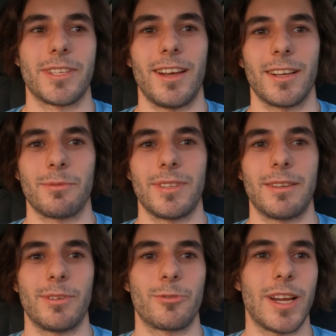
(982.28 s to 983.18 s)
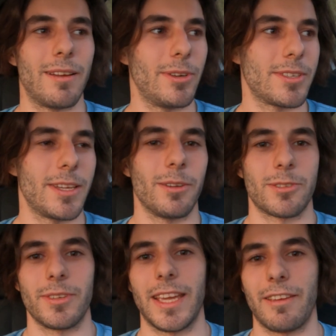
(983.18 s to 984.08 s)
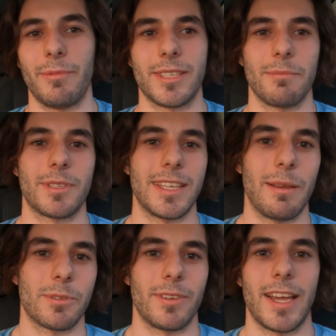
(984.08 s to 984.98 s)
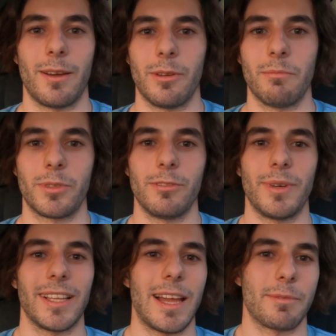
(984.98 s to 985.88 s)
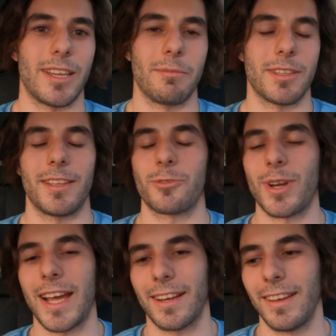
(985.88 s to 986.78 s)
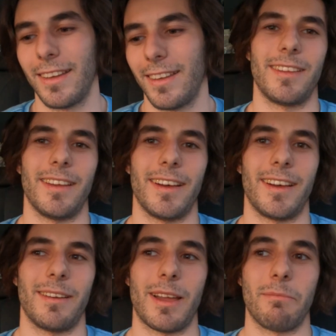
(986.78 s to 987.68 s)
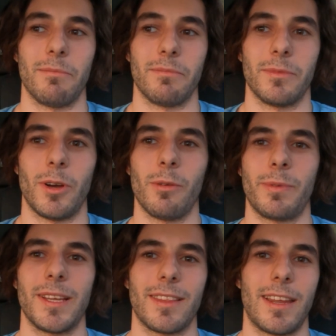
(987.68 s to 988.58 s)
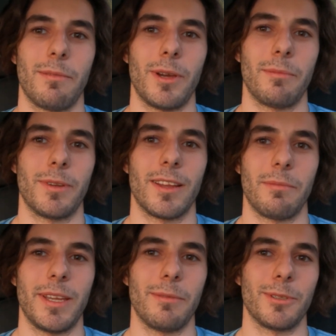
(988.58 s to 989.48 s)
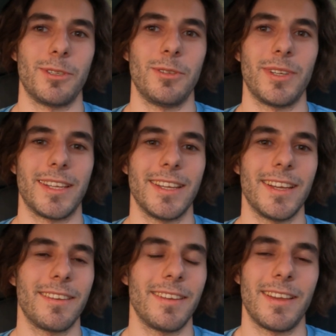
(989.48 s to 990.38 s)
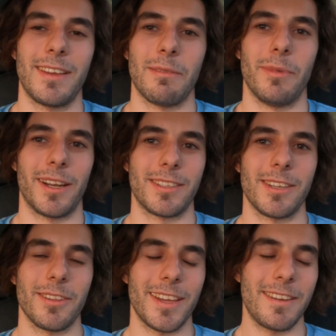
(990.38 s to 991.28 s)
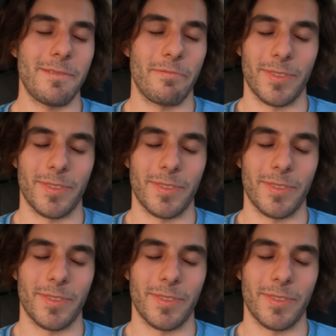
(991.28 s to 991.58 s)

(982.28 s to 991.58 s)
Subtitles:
talked with different drivers. They also gave me some tips on how to improve my lap times in the track. I'm hoping that I'm gonna be able to do it again, but until then,